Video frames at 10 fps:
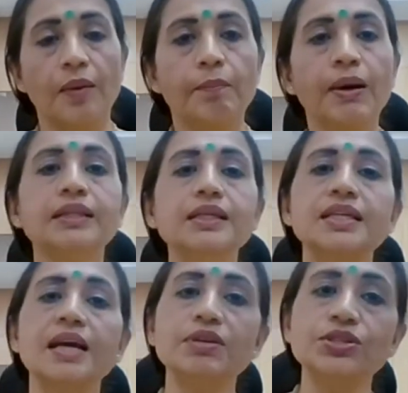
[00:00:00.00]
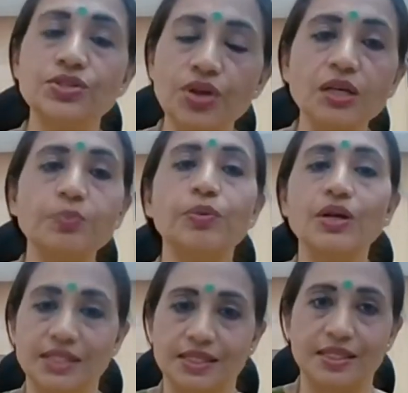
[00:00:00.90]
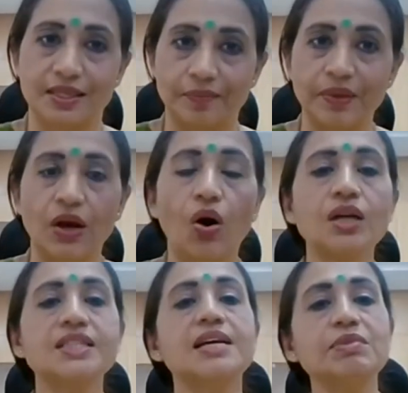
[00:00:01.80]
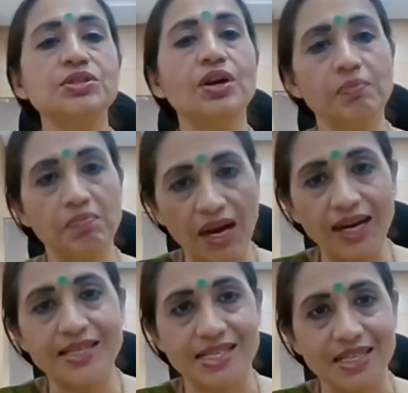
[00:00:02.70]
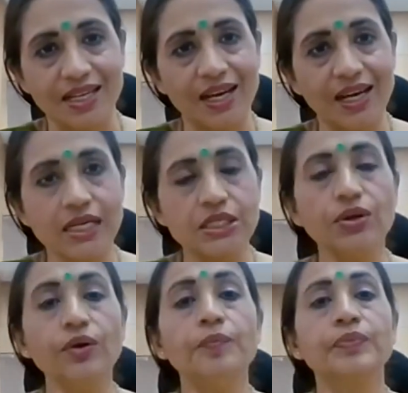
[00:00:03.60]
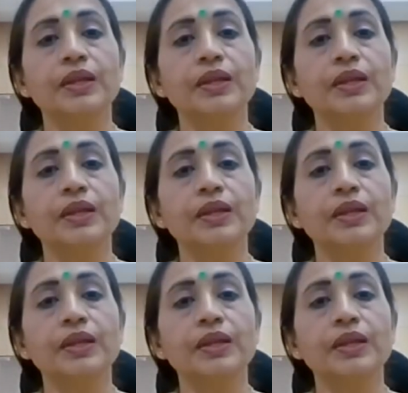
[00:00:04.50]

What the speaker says: but the same is not processed or same is not marketed. So